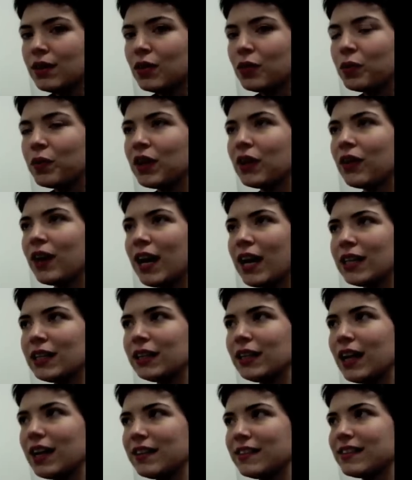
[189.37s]
We are
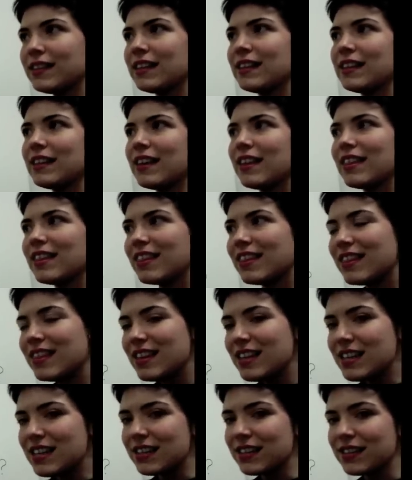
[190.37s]
analyzing
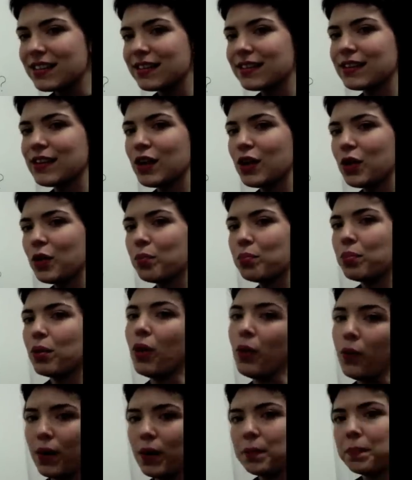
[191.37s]
this
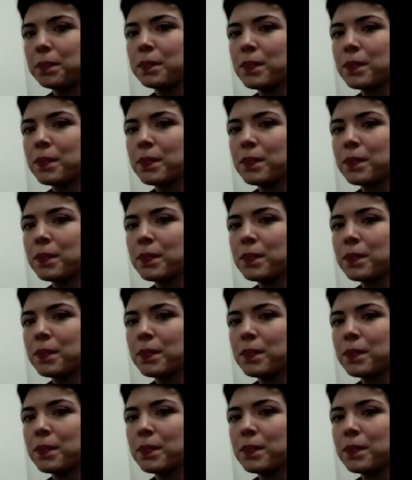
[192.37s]
poem.